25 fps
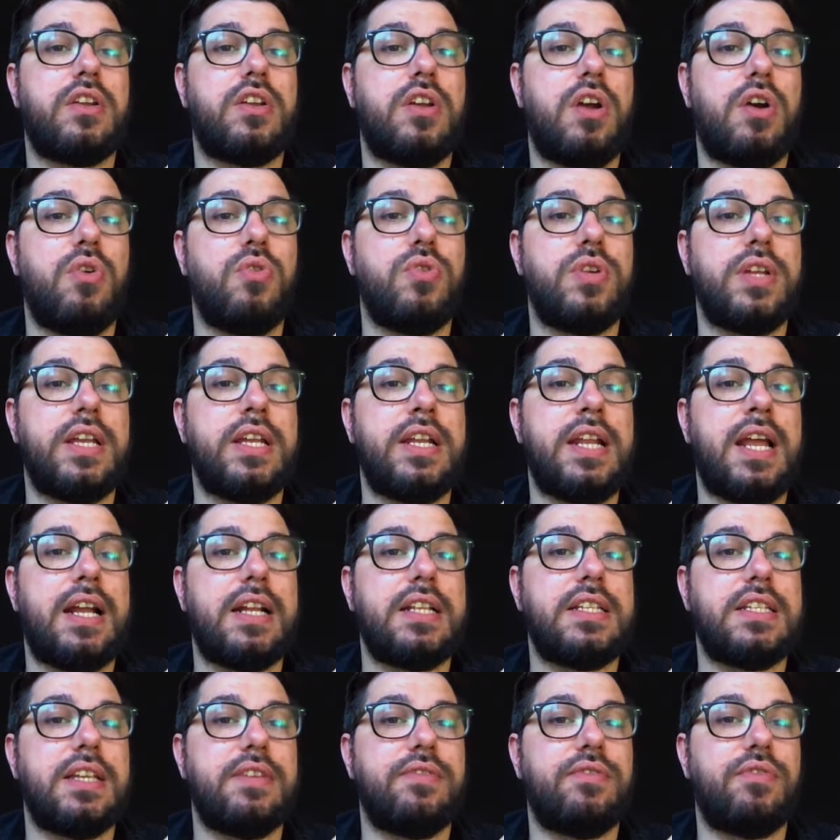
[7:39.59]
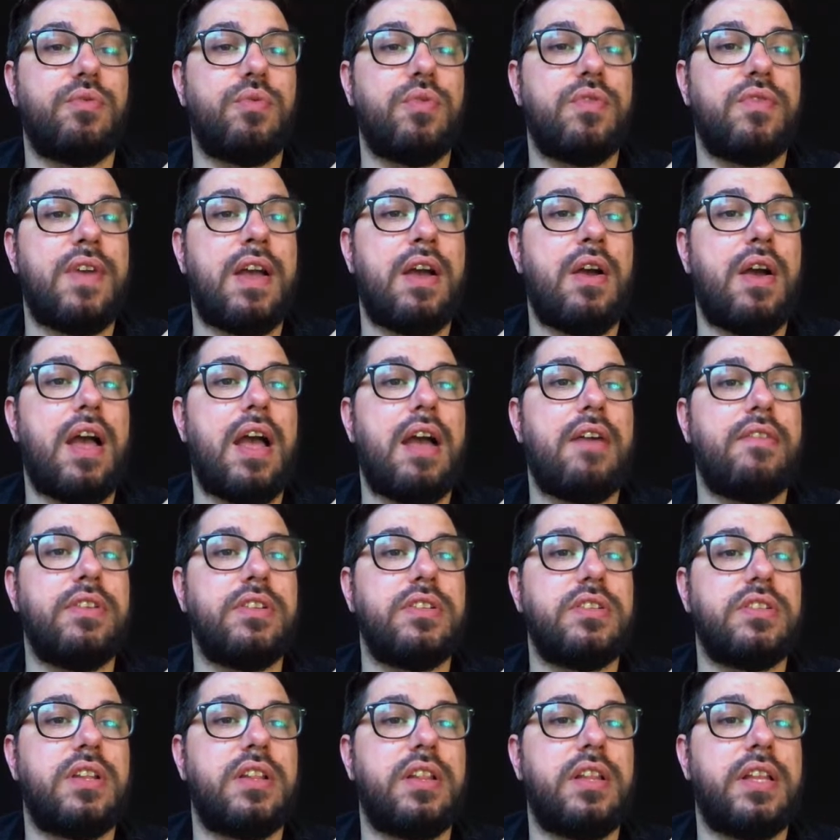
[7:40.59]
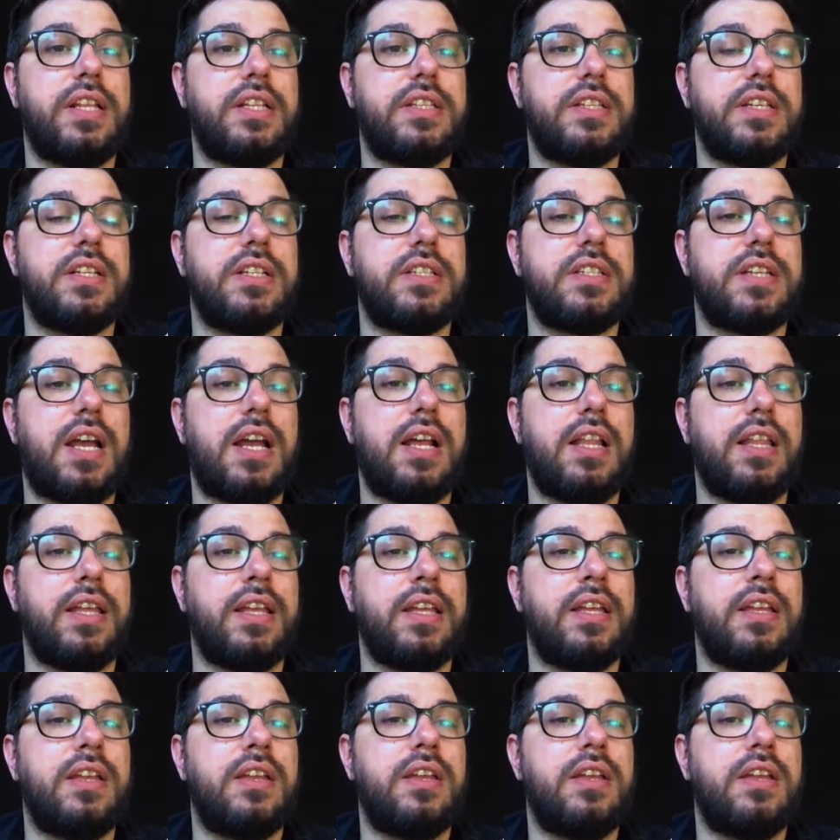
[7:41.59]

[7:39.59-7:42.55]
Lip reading: code inactive without having to delete it entirely.